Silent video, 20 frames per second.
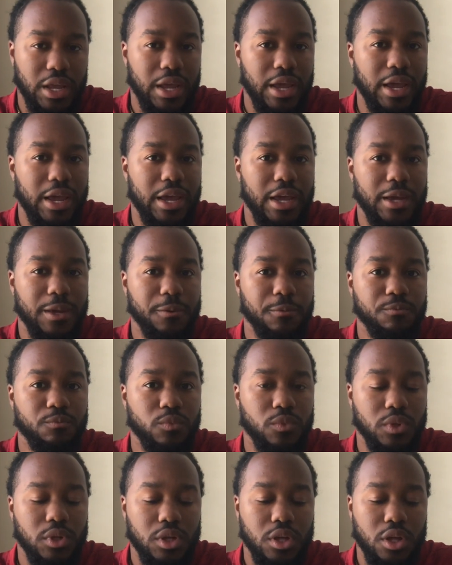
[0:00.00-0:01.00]
And
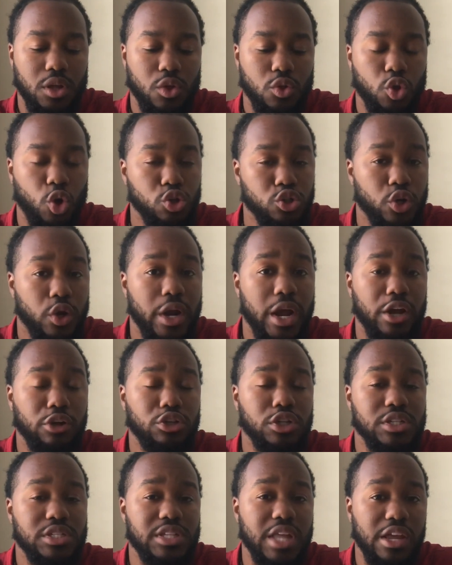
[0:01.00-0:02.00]
those are
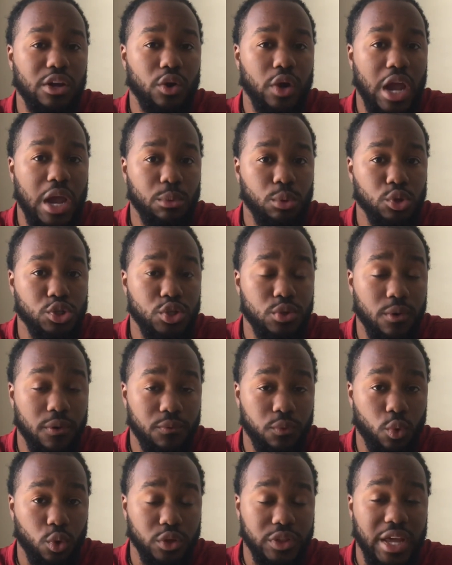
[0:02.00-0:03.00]
areas they are able to
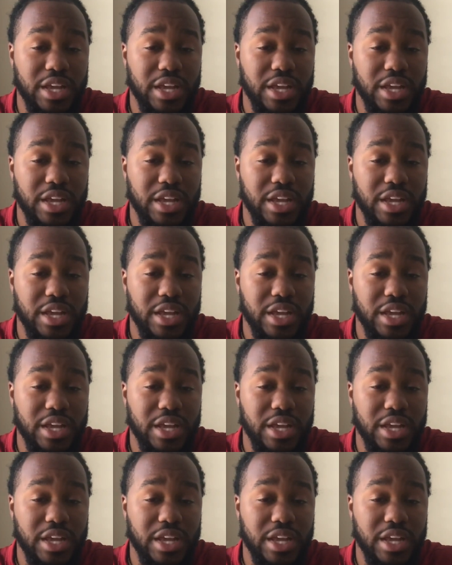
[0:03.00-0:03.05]
afford.